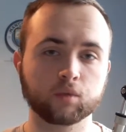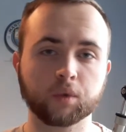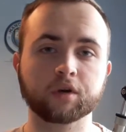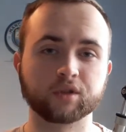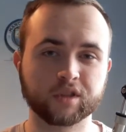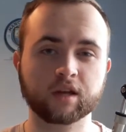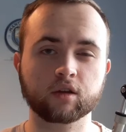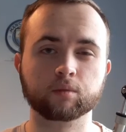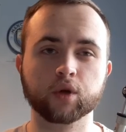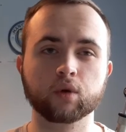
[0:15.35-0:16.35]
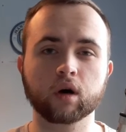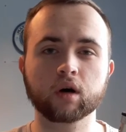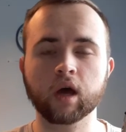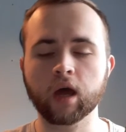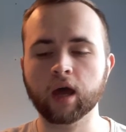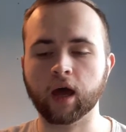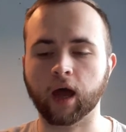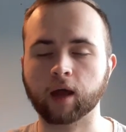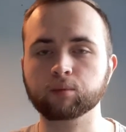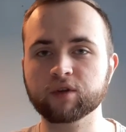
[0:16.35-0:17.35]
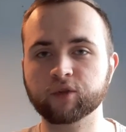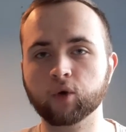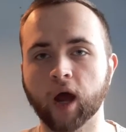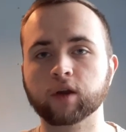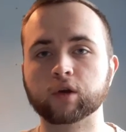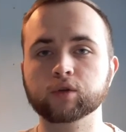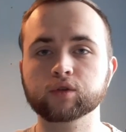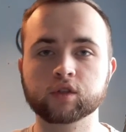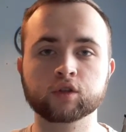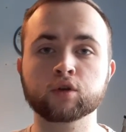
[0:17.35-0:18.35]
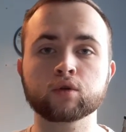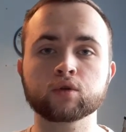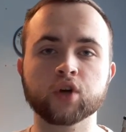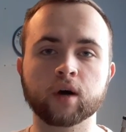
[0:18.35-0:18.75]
Windows 10 computer, and beforehand I used to use